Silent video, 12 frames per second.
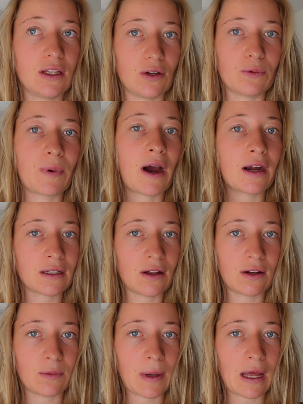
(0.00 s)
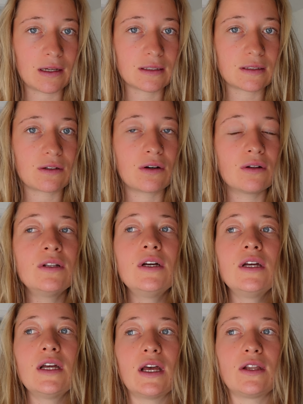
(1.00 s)
your partner on a pedestal
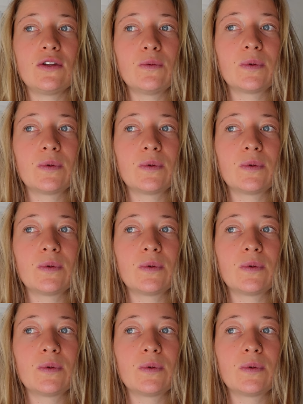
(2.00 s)
and you